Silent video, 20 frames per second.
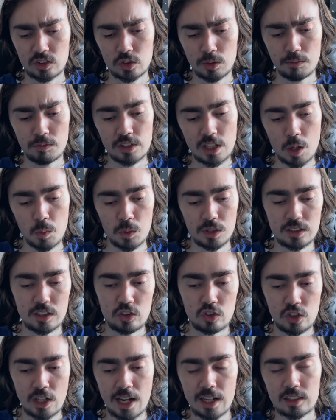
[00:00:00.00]
something I want to
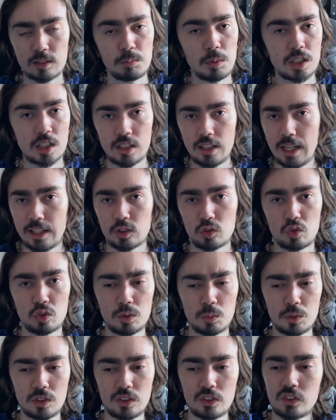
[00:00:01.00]
check. My cholesterol
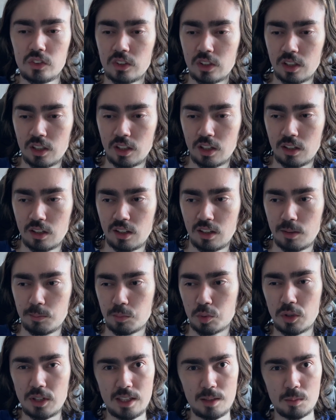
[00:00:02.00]
was
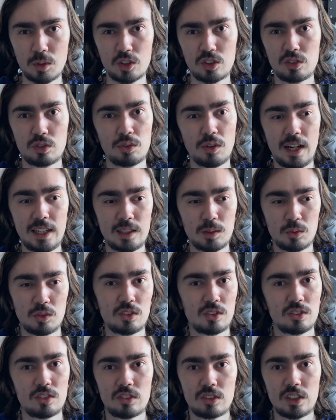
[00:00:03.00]
pretty much fine. It
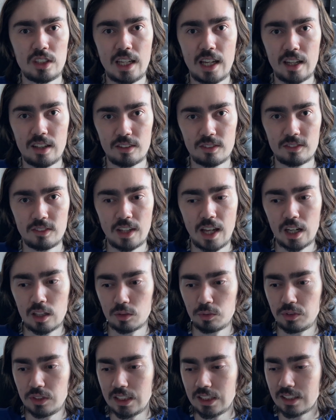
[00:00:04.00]
was, yeah,
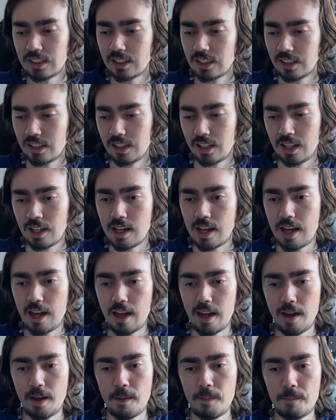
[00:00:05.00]
healthy.
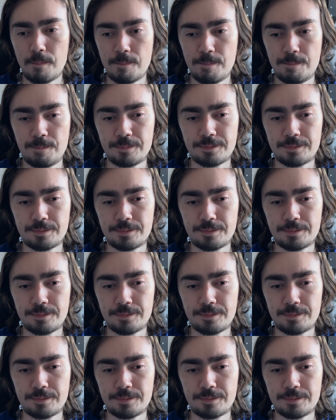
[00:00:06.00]
So